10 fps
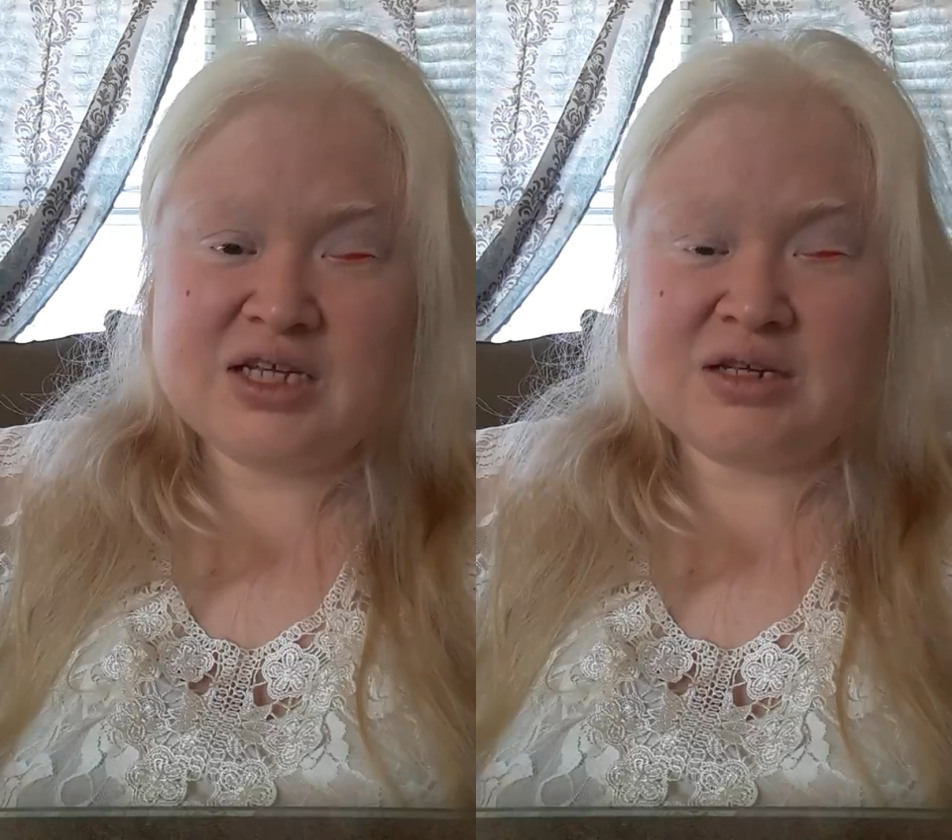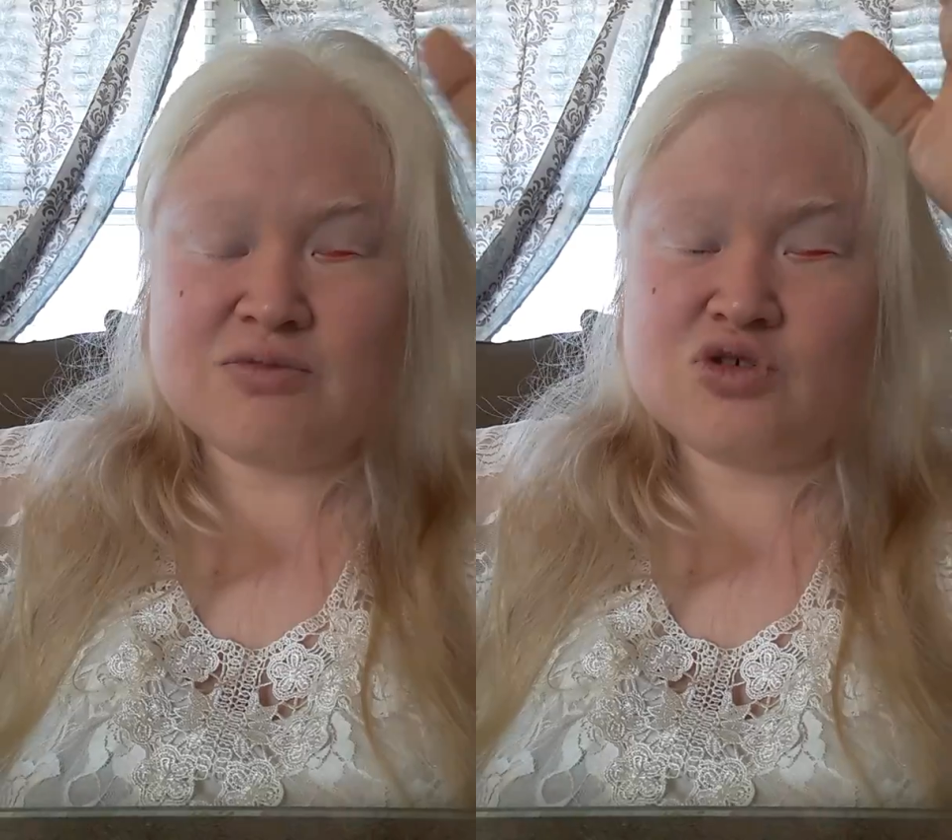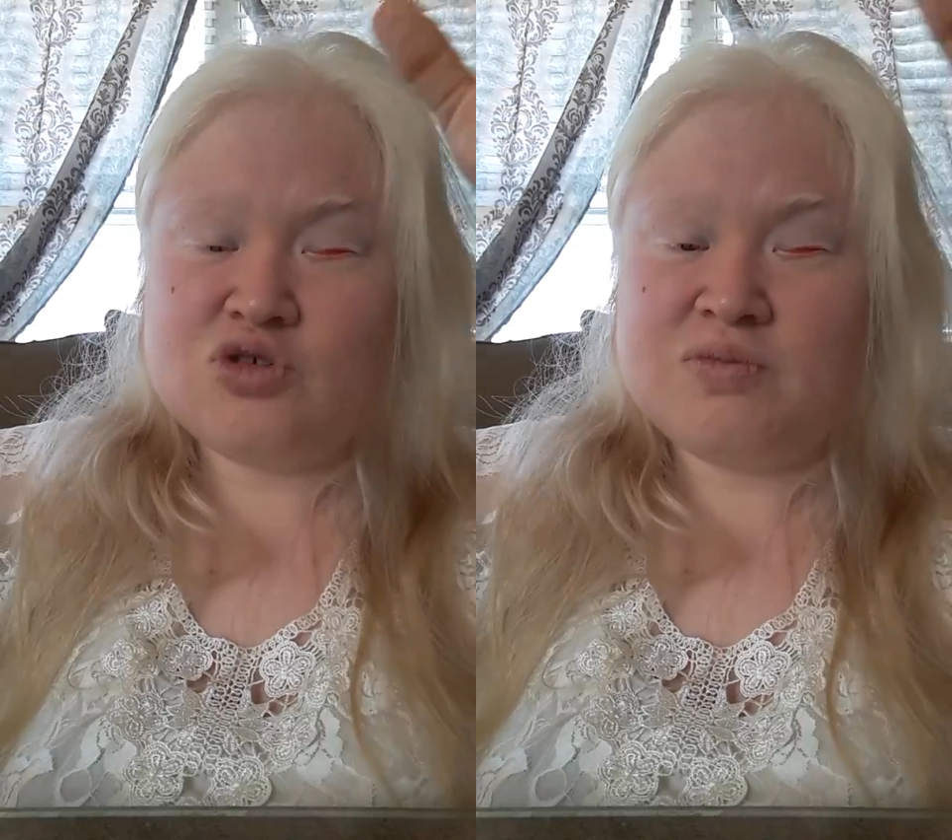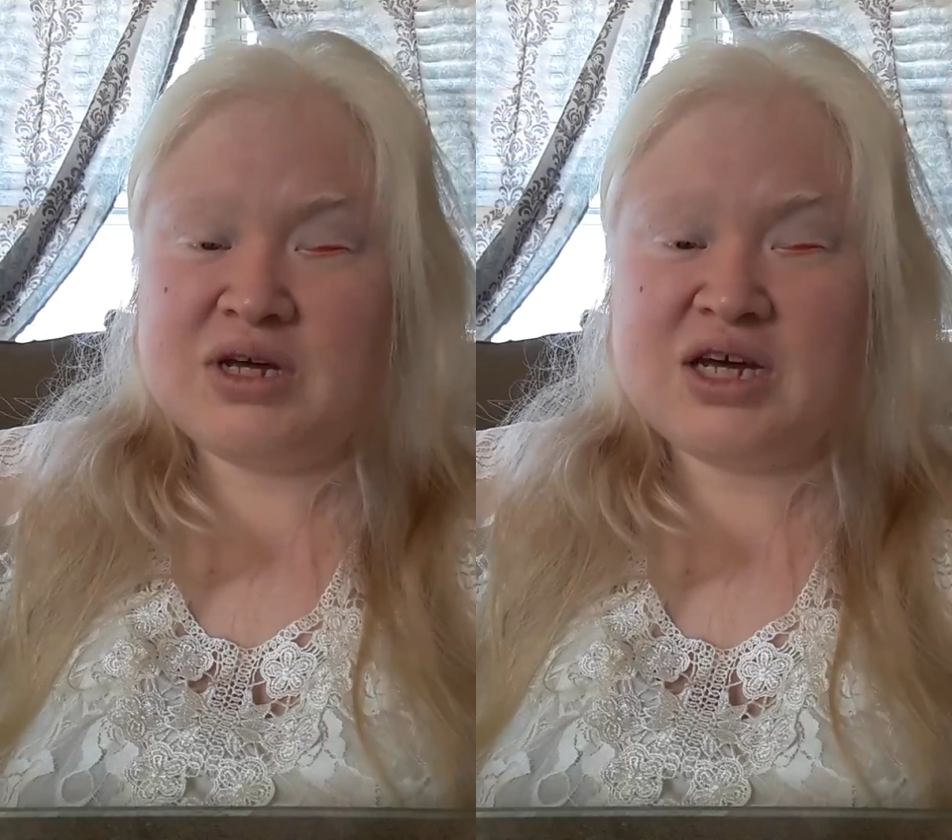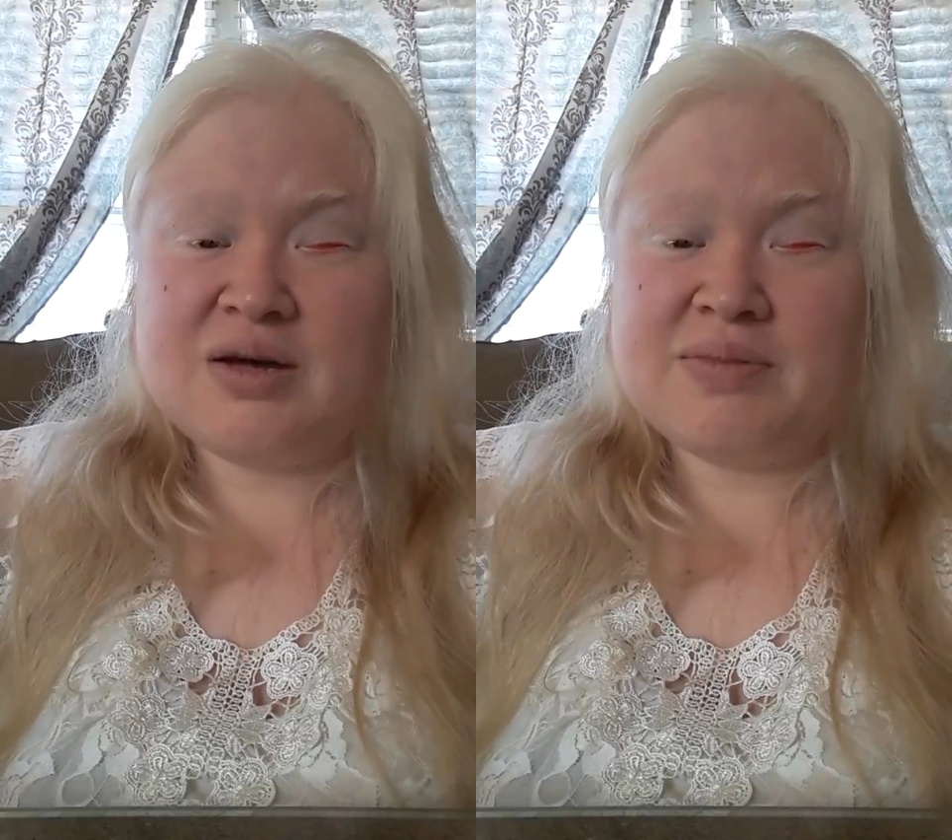is I'm going to
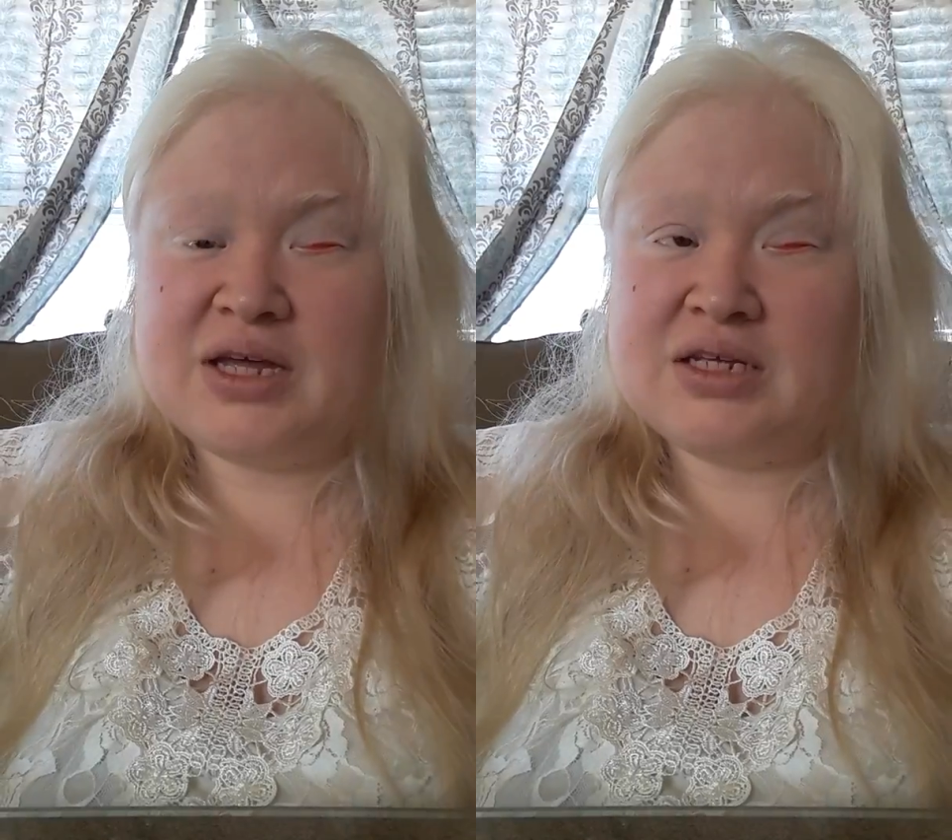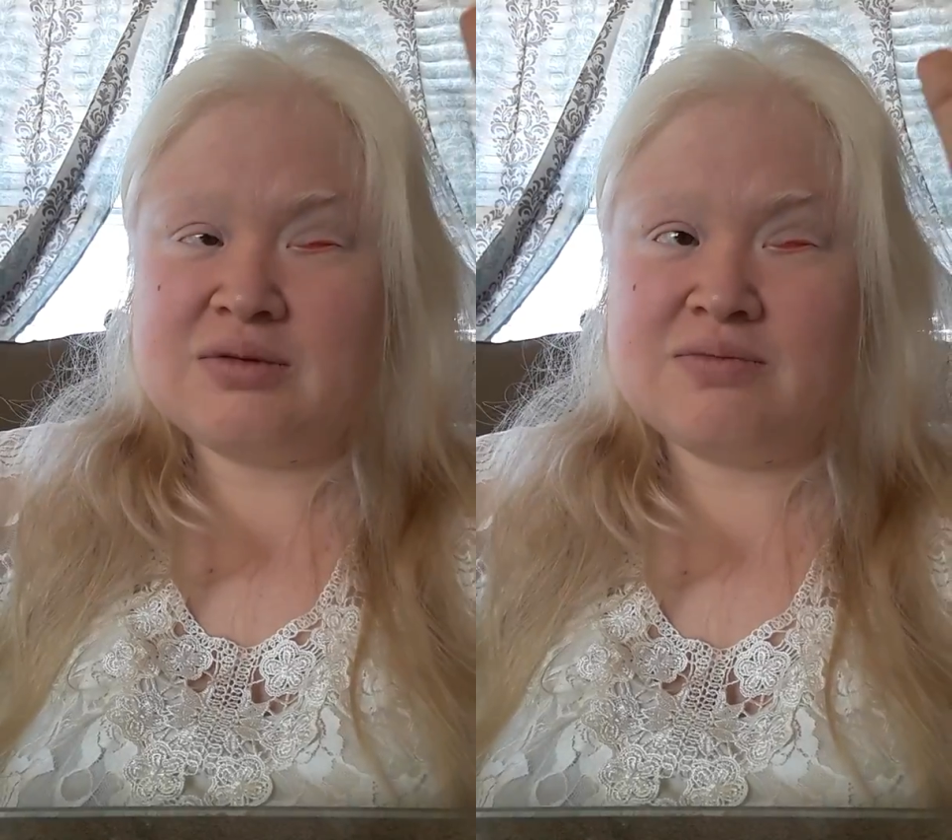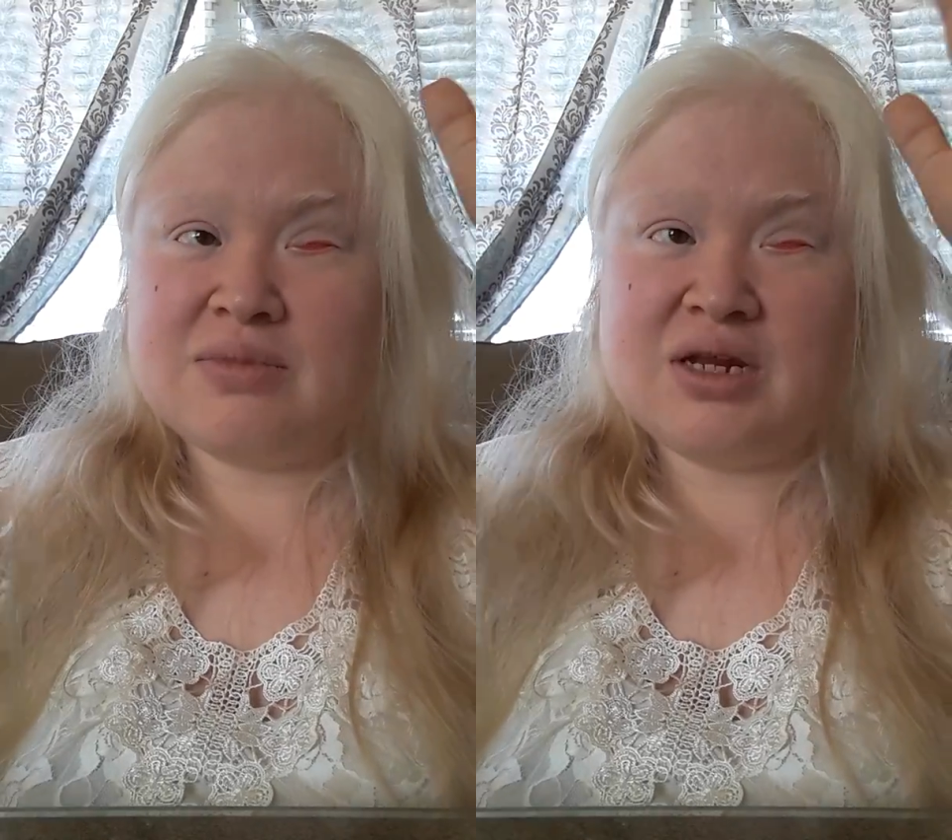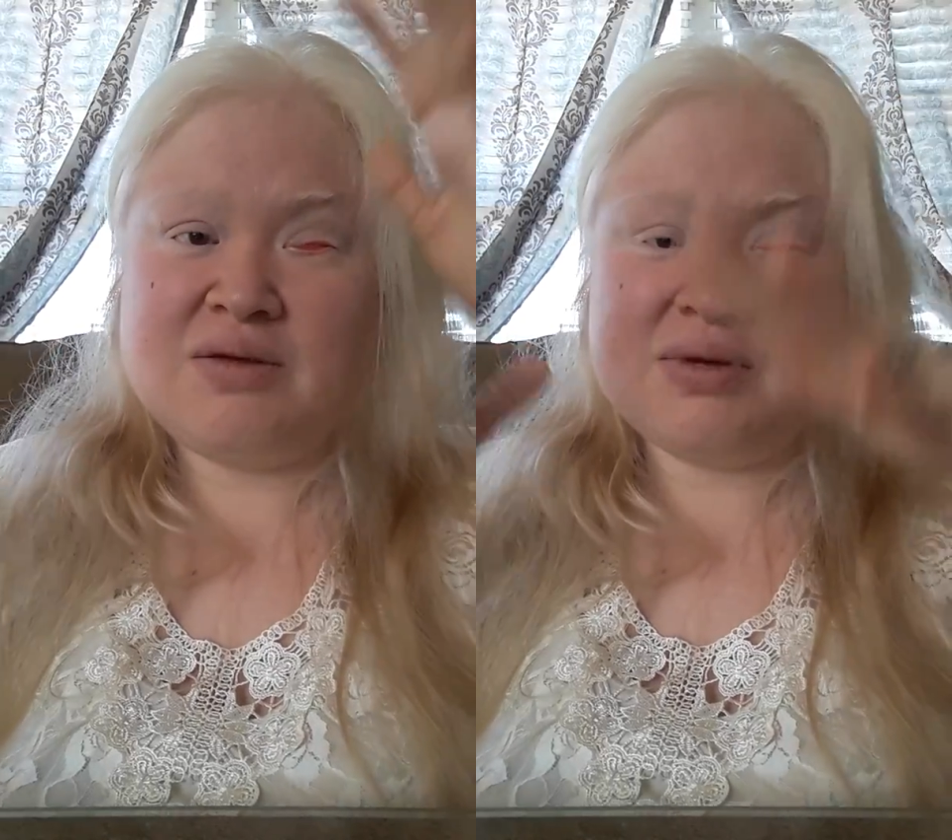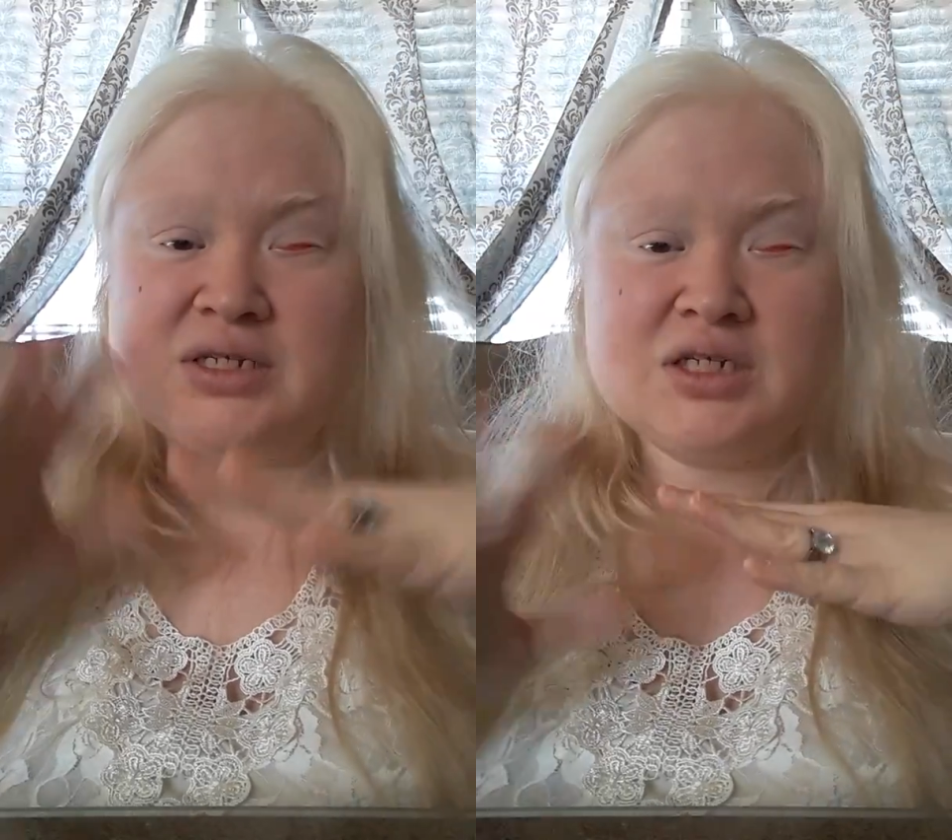pick up as many
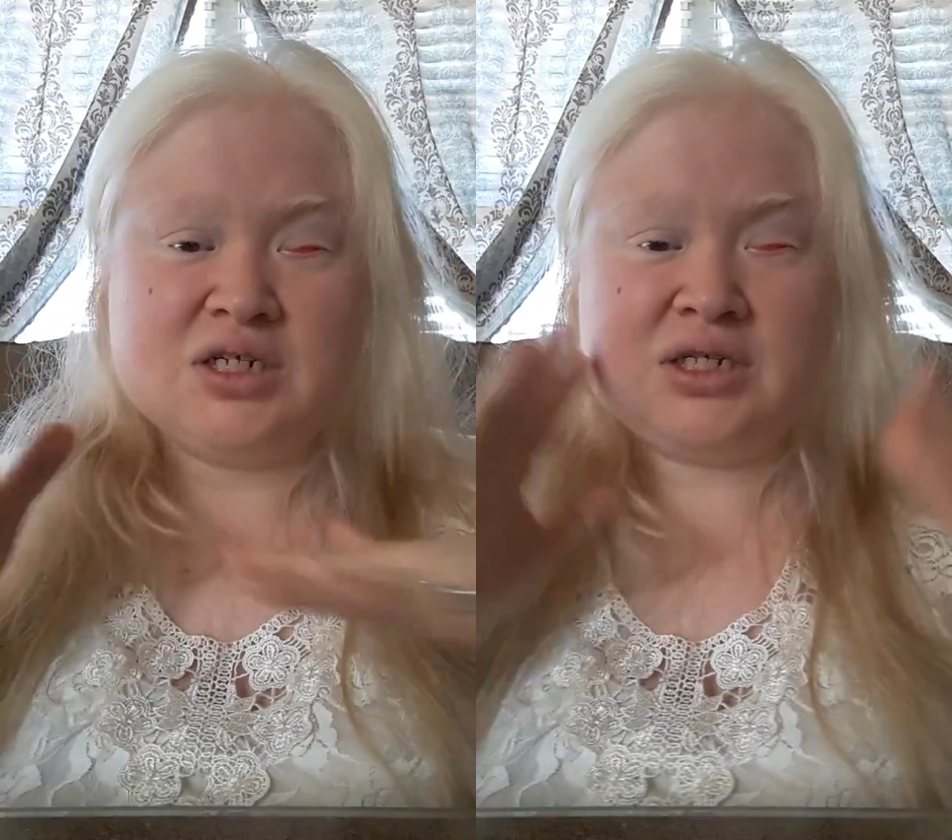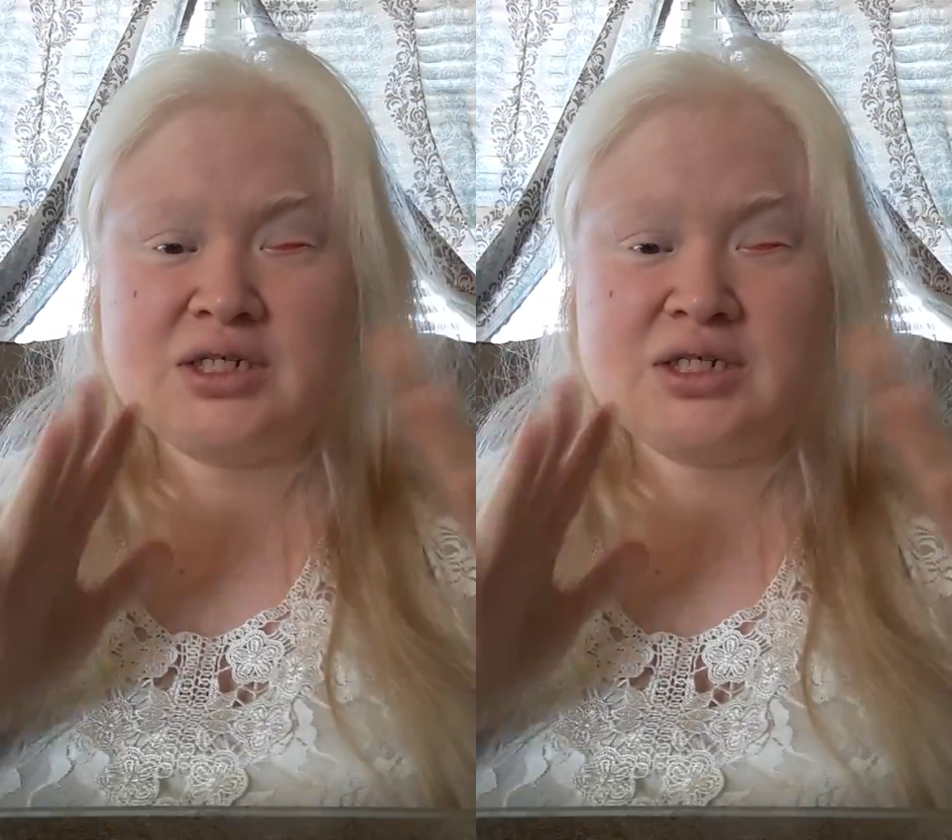messages